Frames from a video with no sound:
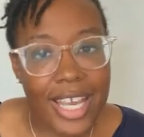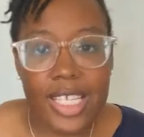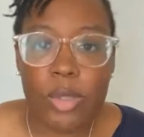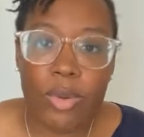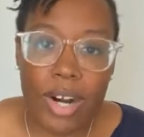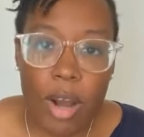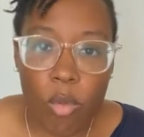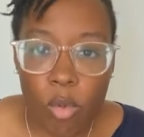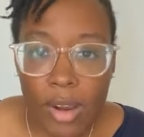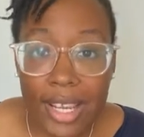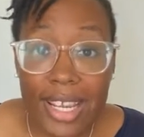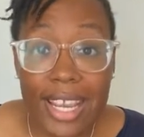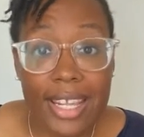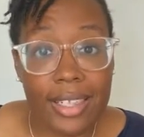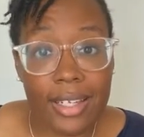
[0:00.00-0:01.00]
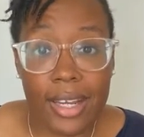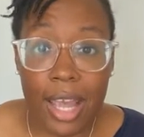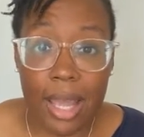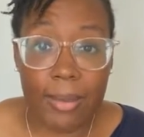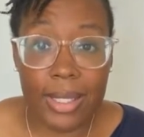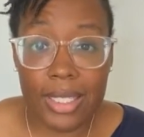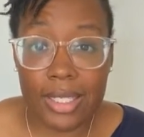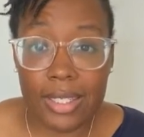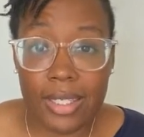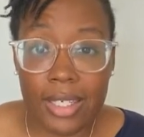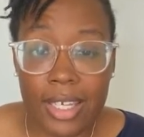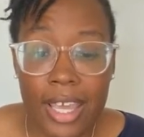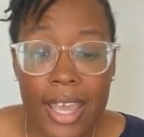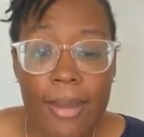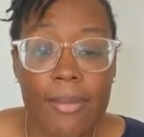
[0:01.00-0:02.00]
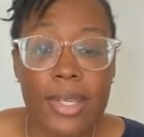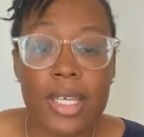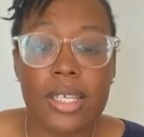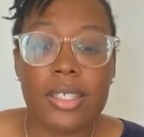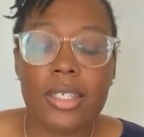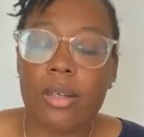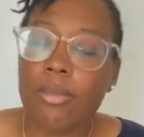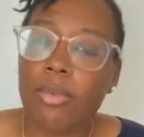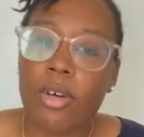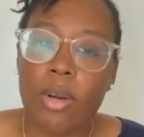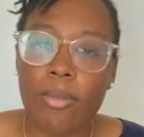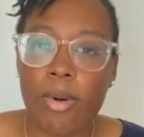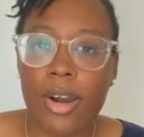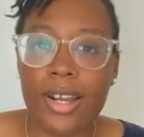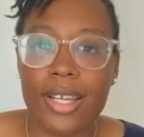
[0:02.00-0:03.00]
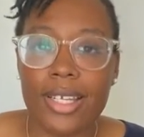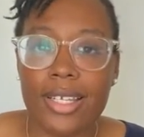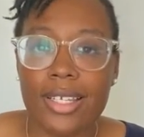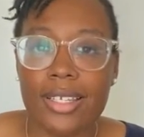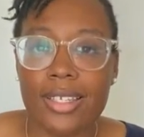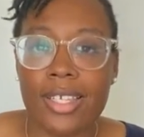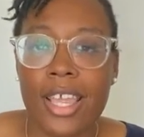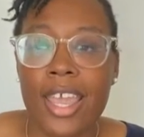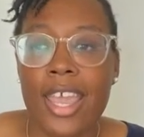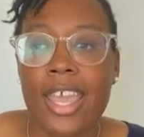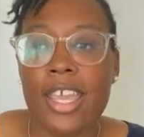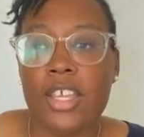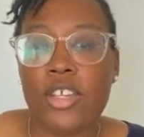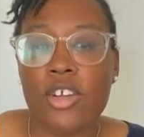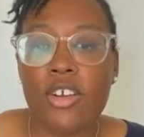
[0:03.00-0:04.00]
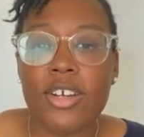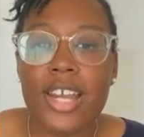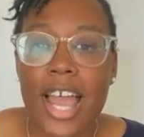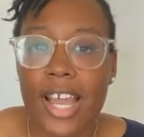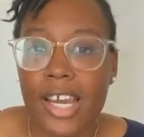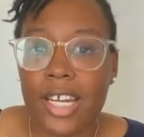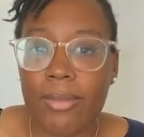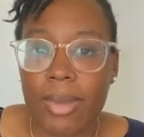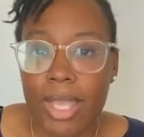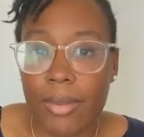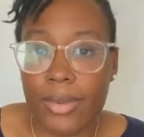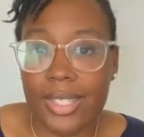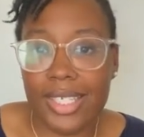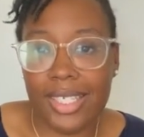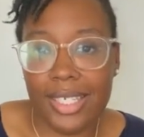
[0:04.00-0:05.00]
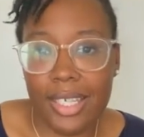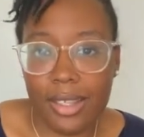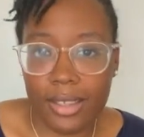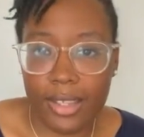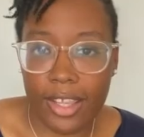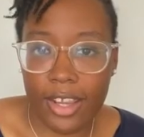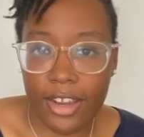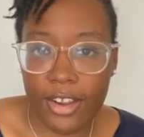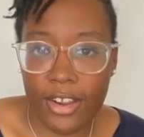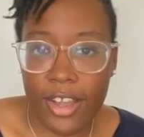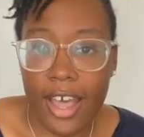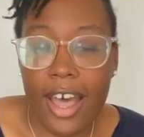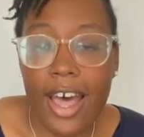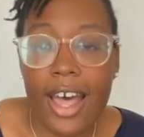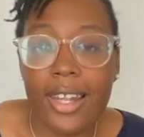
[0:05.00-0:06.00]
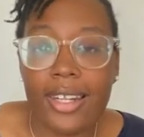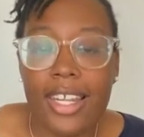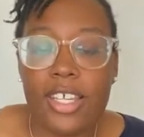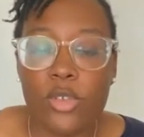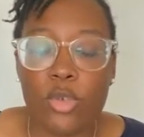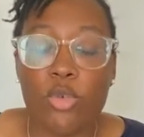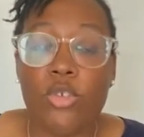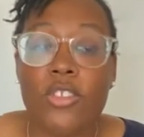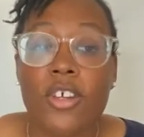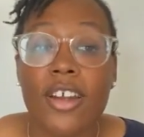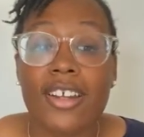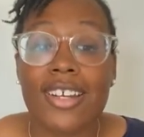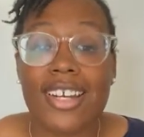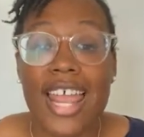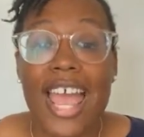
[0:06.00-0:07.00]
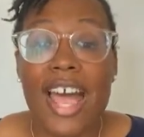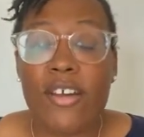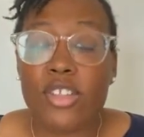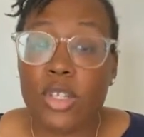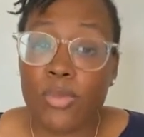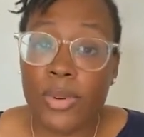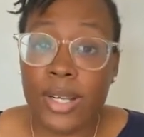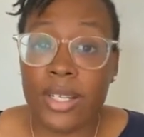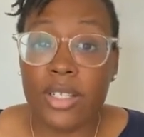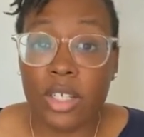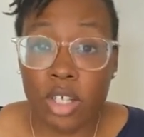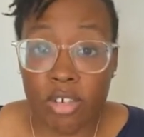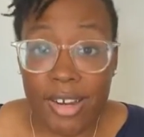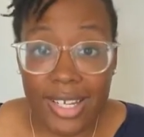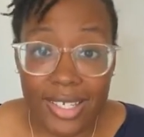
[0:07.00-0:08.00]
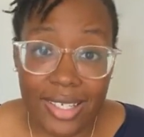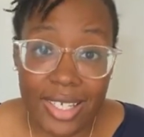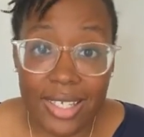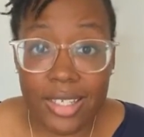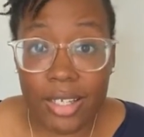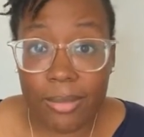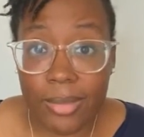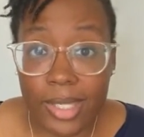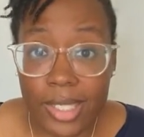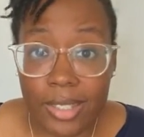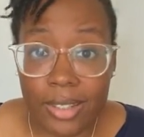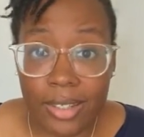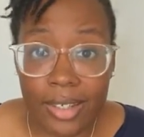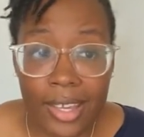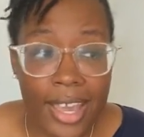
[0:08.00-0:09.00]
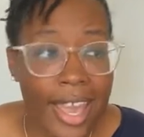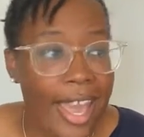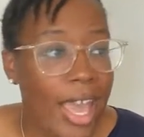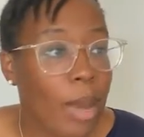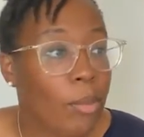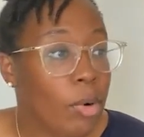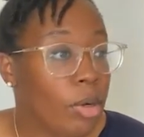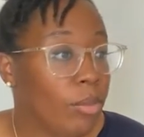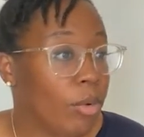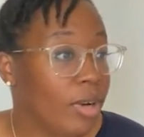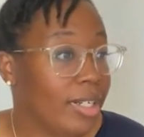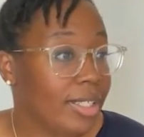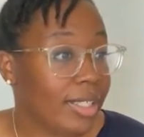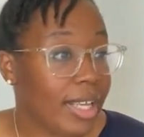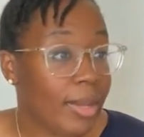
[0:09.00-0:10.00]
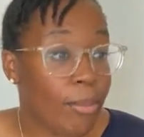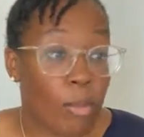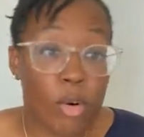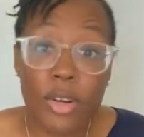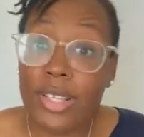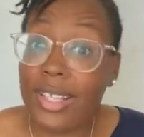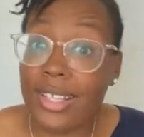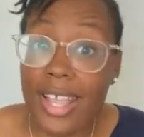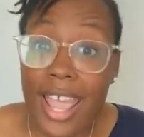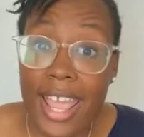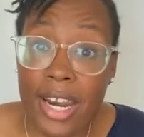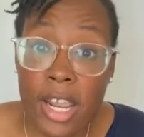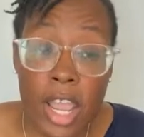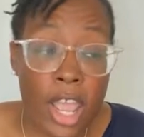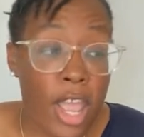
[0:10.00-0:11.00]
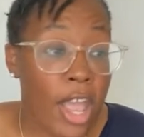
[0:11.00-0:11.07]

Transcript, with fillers: that's what I want in the comments. Because the important part is you're not going to be able to get there unless you start now to put in the correct systems. And more importantly, and more than that,